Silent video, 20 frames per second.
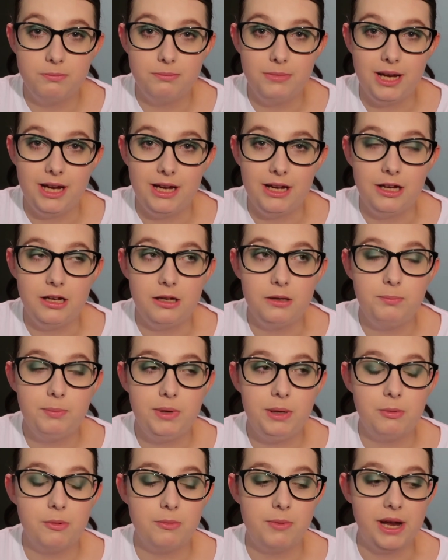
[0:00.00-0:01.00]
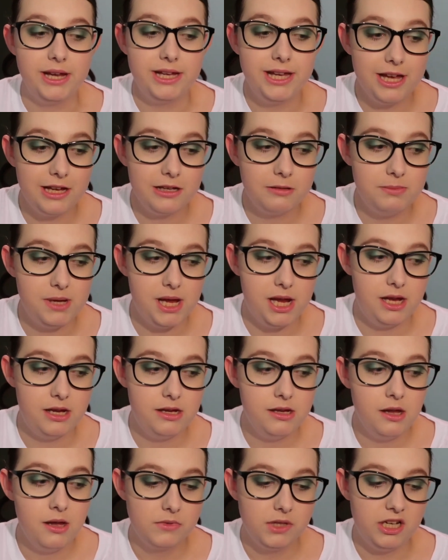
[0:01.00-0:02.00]
me, people might kick me,
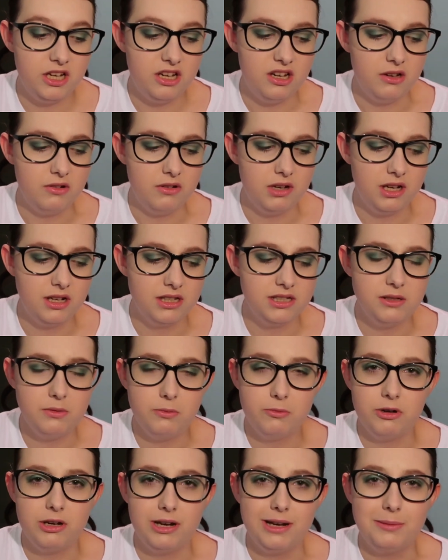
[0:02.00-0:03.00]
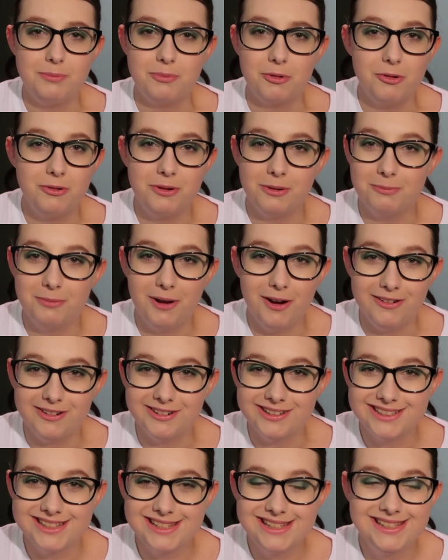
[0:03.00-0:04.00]
you know, like I didn't want any broken
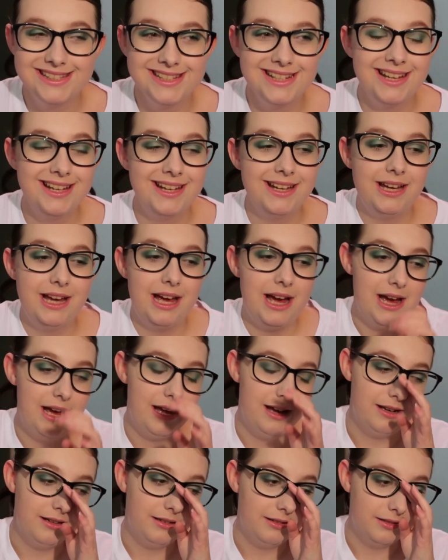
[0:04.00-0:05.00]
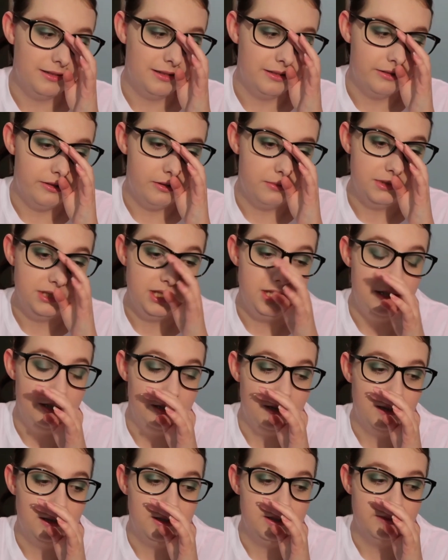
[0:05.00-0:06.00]
bones. And obviously
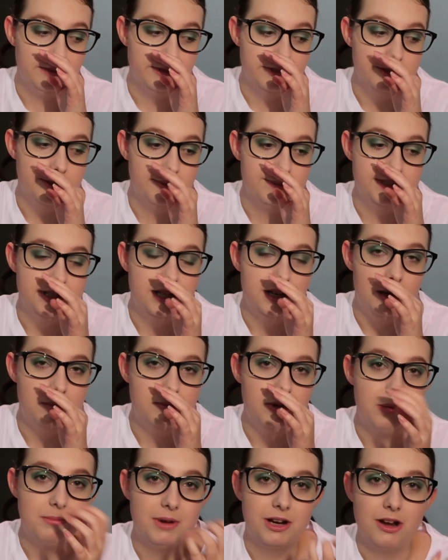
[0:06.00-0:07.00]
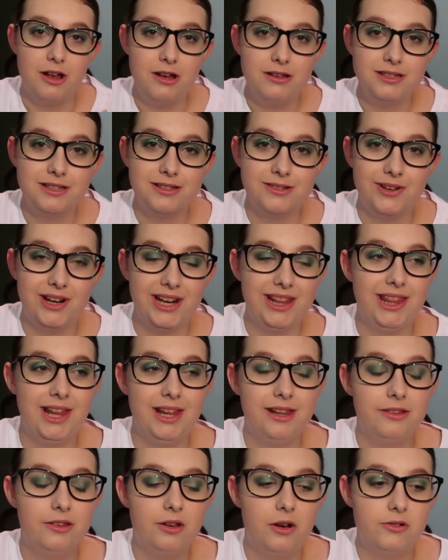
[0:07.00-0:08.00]
like I didn't want someone to like break my glasses or
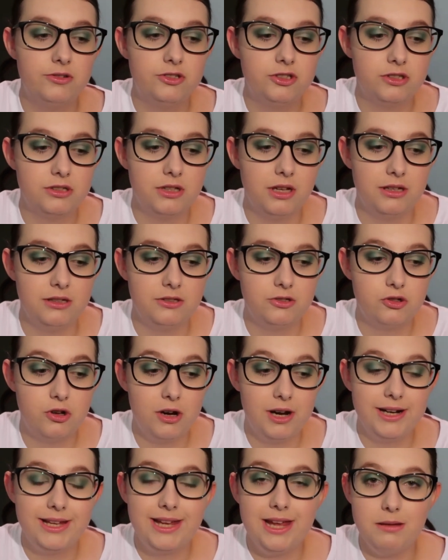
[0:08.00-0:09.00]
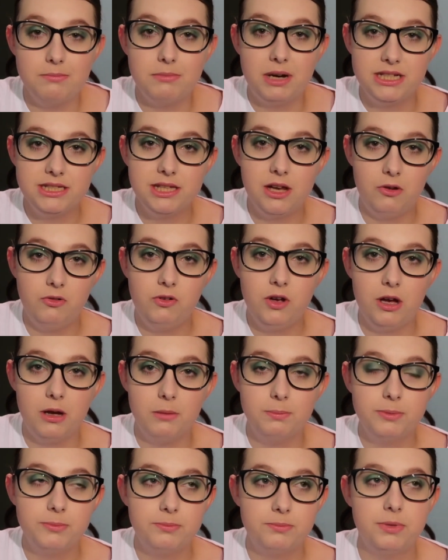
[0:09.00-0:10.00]
anything, so I was just like trying to keep myself
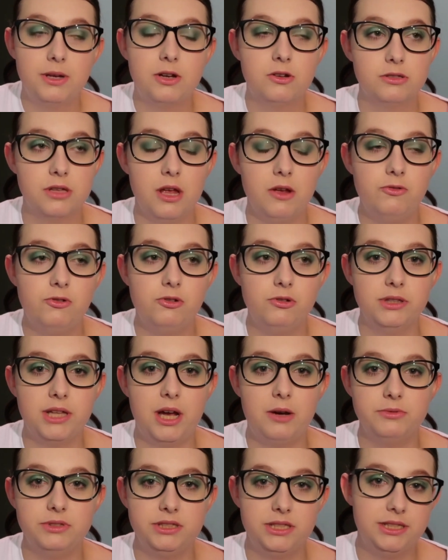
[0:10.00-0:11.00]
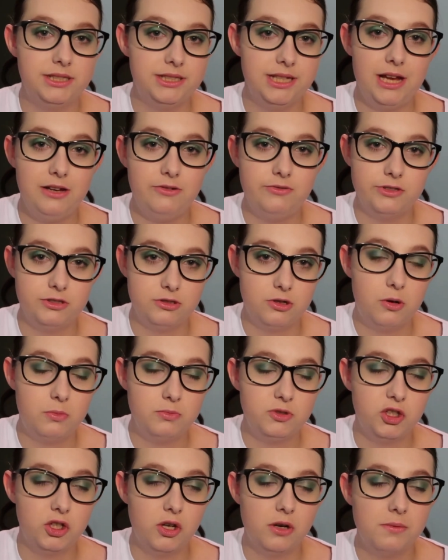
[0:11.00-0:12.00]
up because I thought that was the safest
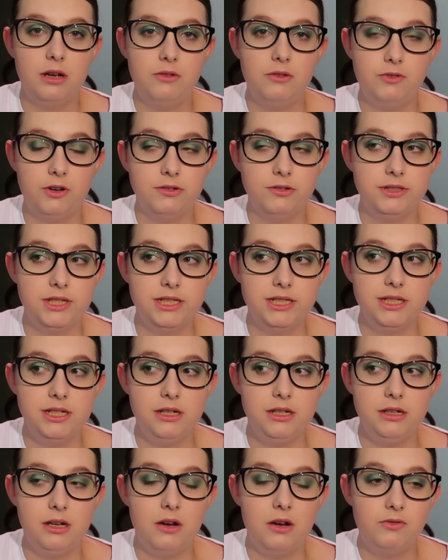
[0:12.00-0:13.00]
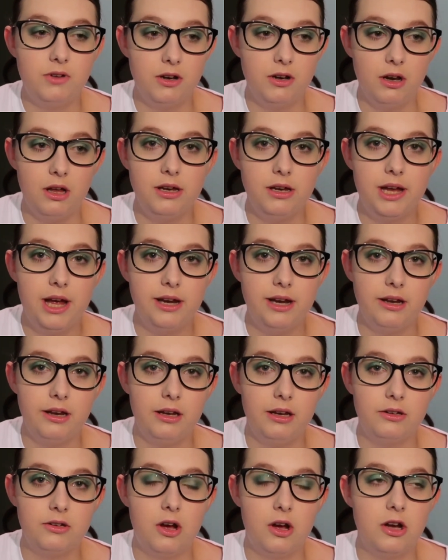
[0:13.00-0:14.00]
option. I felt dizzy, I felt
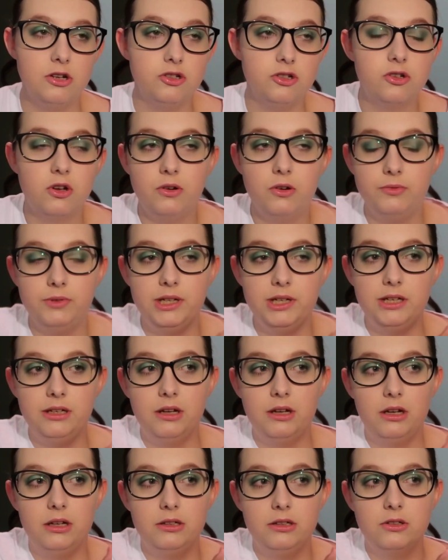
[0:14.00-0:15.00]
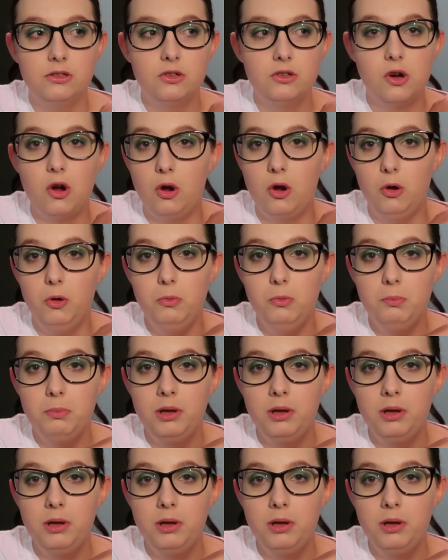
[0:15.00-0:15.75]
lightheaded, I just couldn't really like cope.